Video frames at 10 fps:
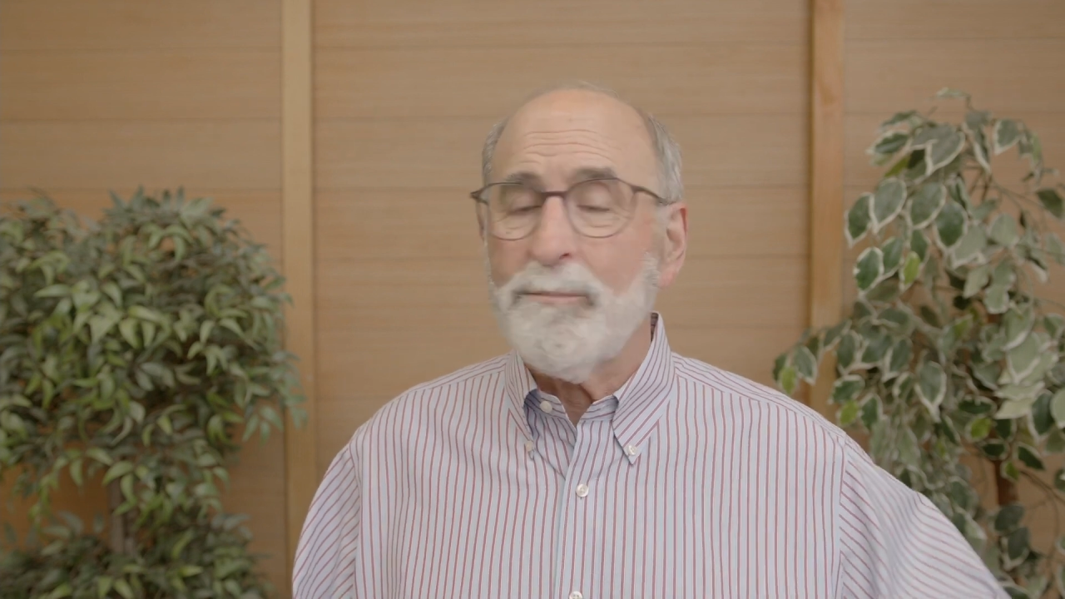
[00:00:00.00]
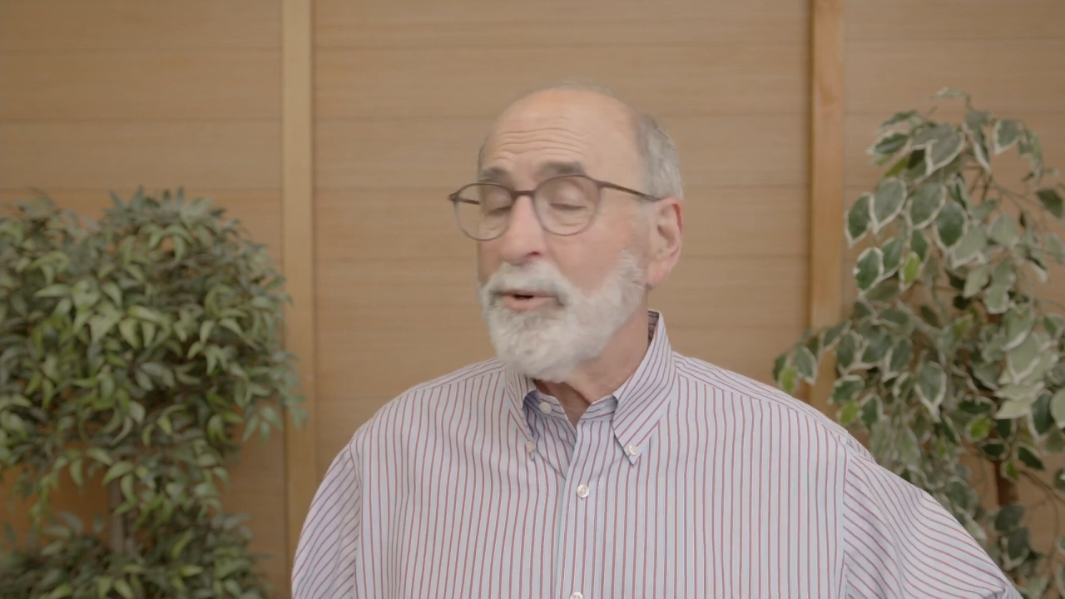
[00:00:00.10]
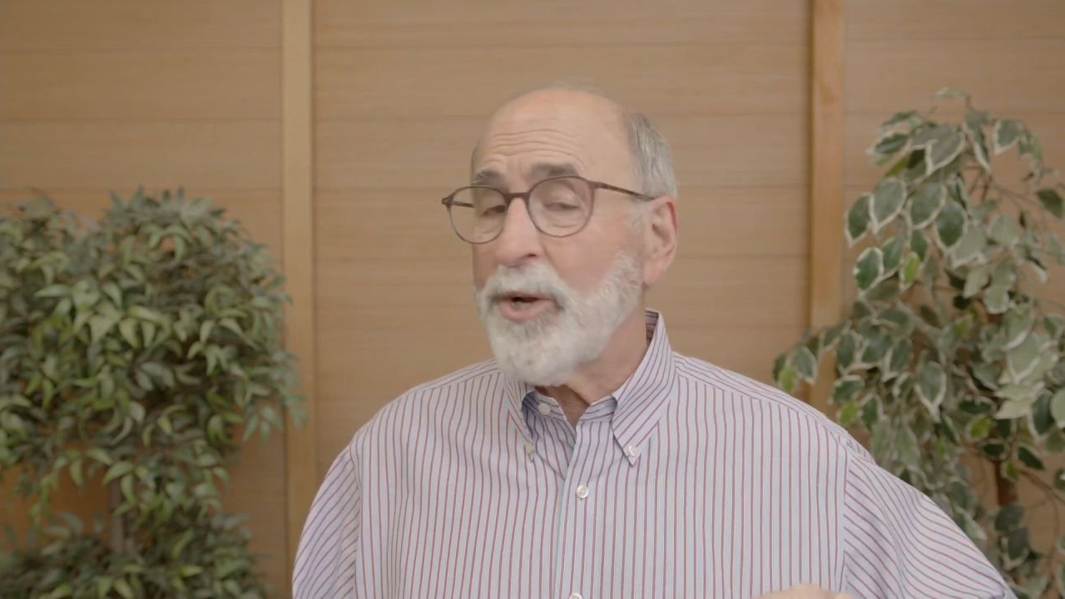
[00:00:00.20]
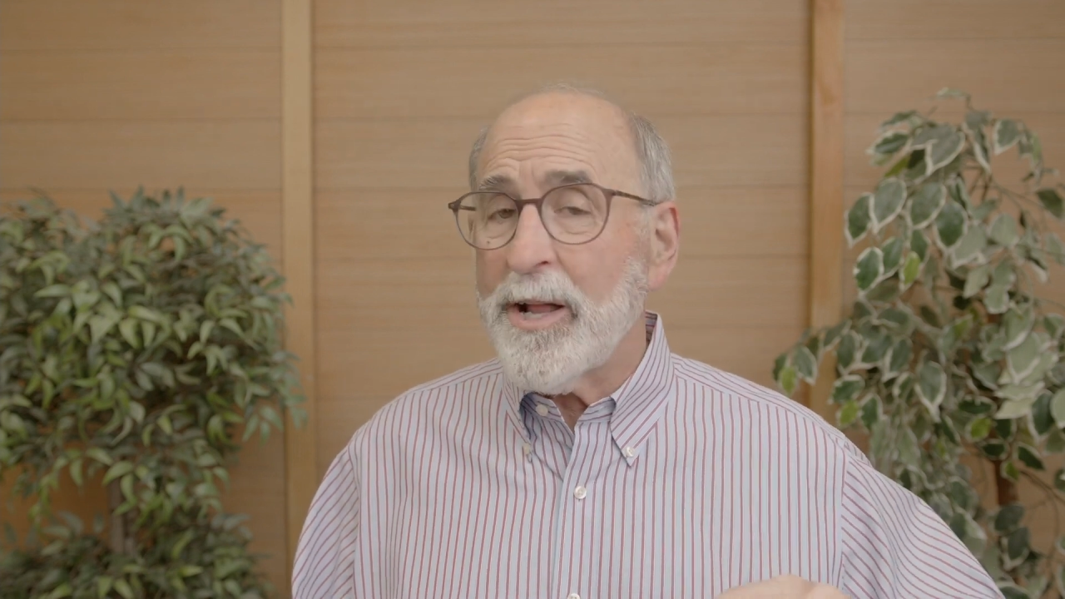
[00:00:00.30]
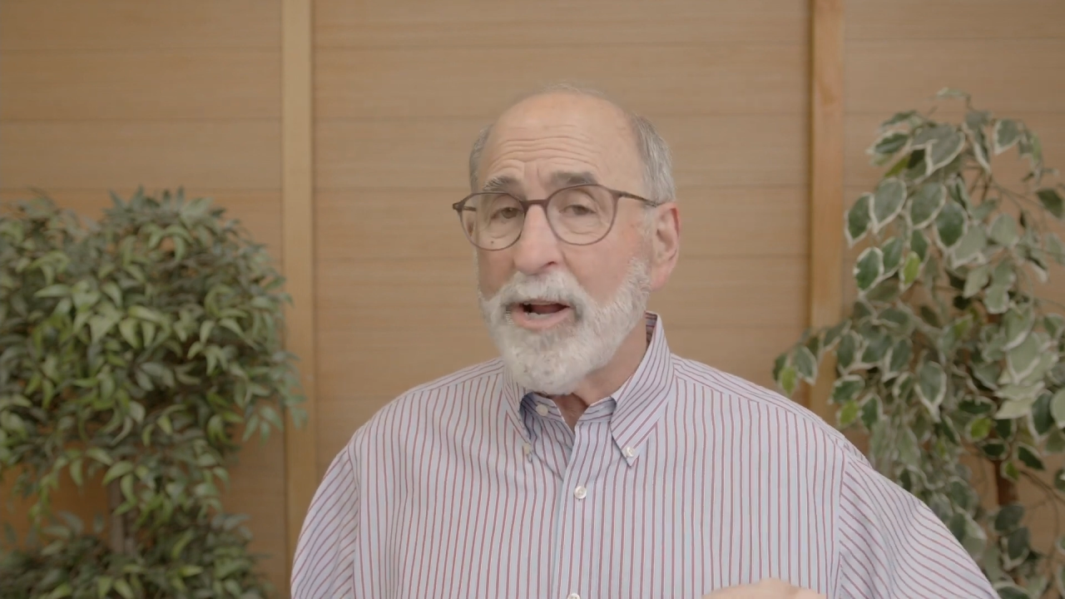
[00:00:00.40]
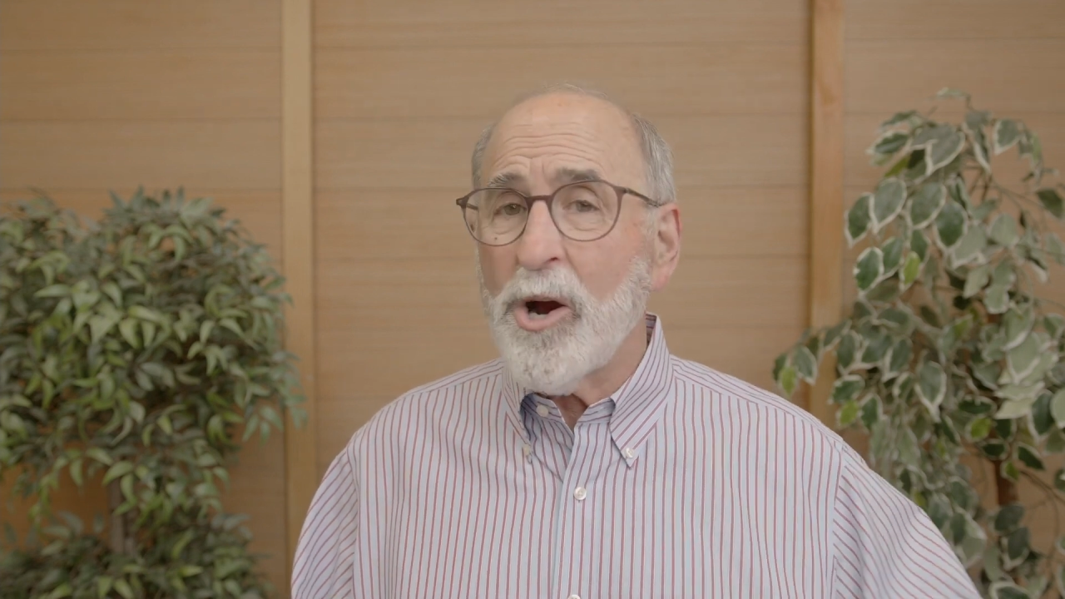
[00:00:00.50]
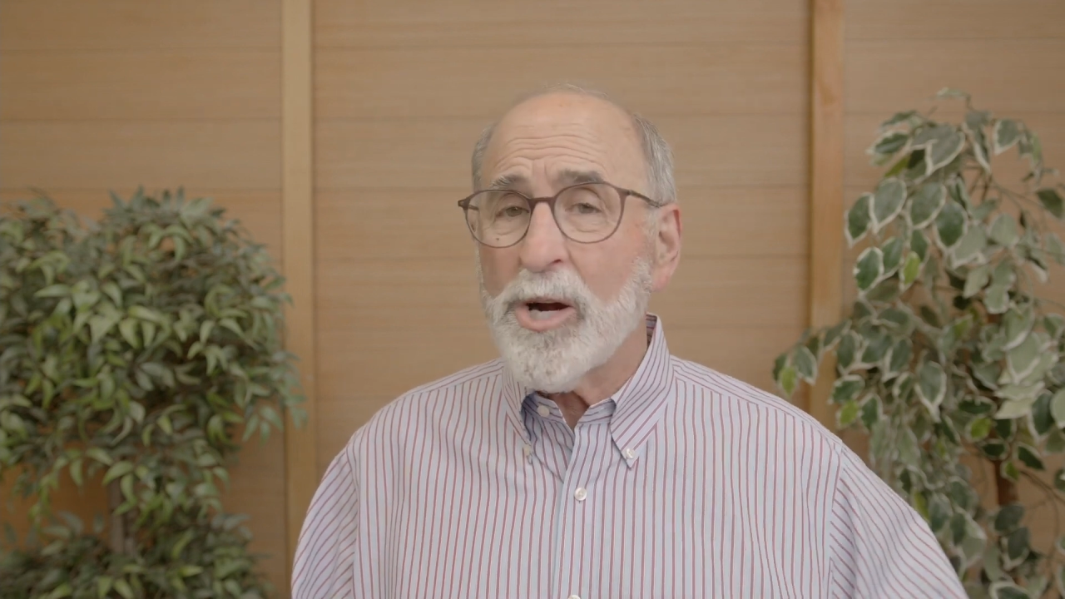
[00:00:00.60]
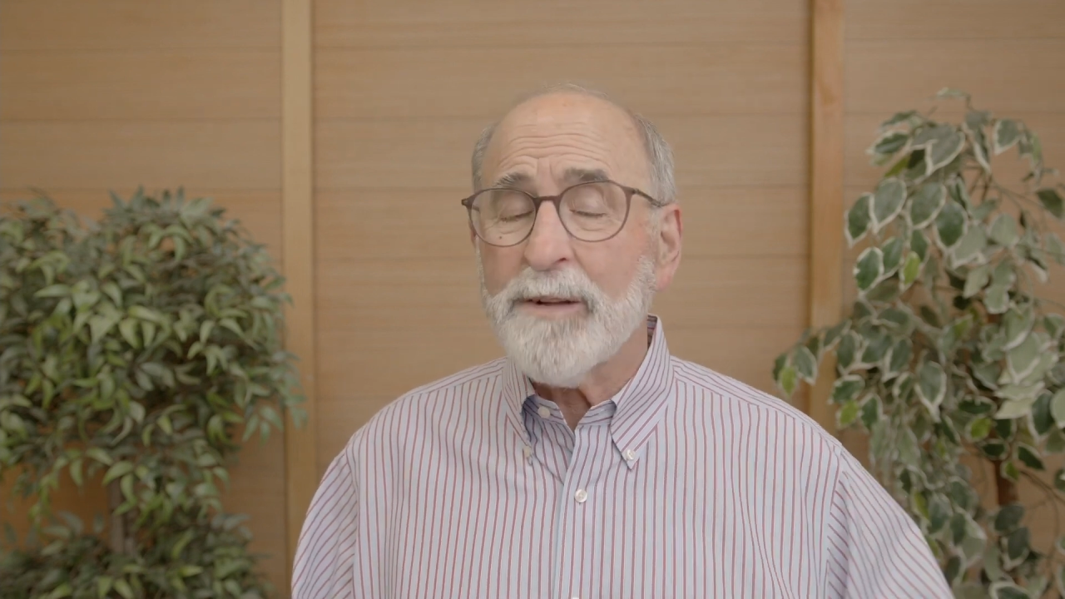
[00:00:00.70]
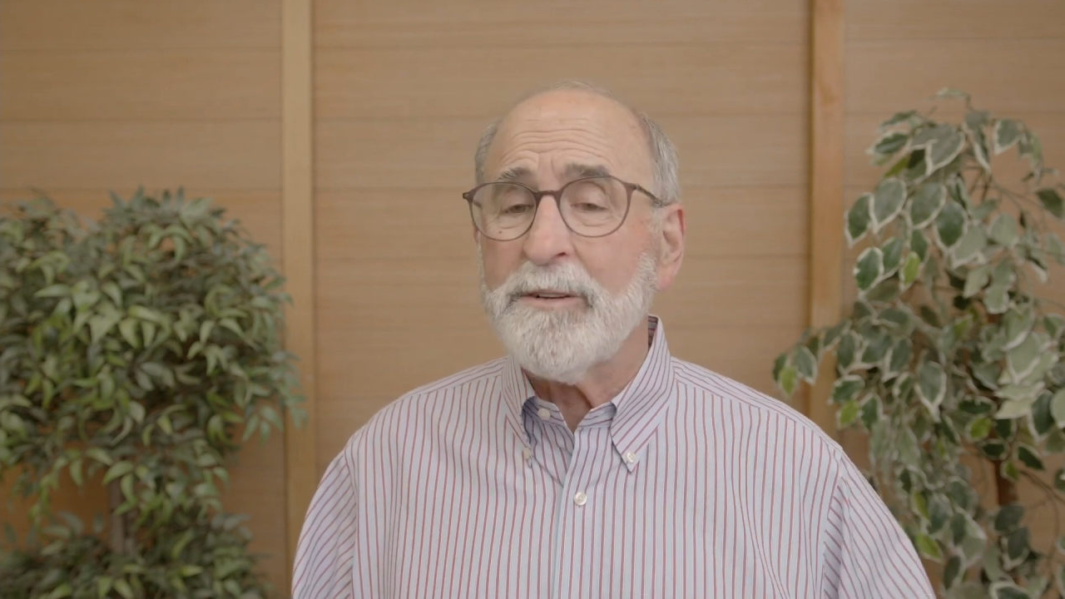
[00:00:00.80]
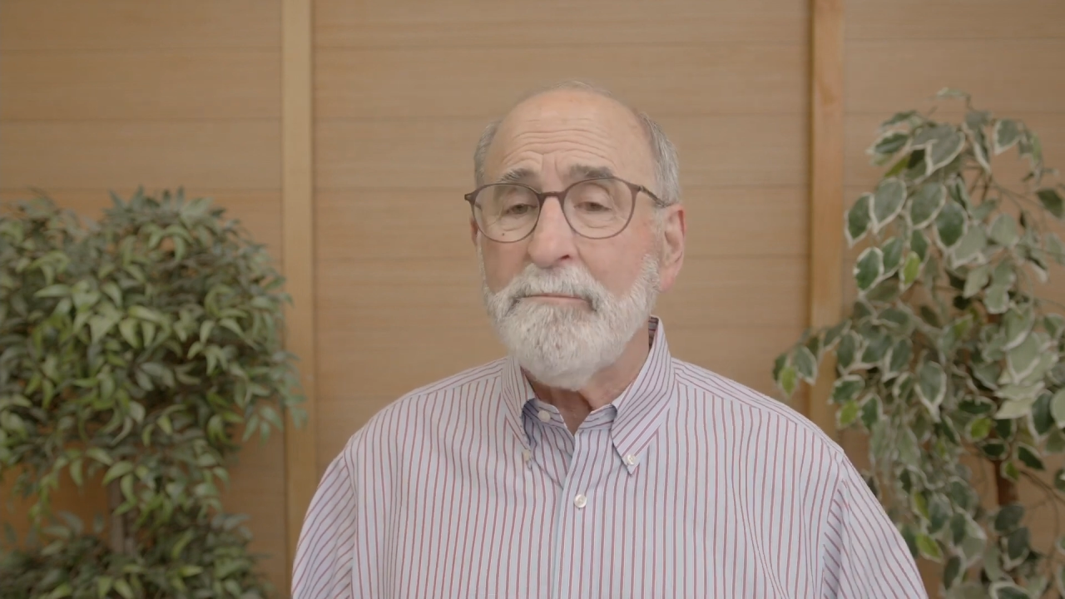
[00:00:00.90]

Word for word: put on a heart of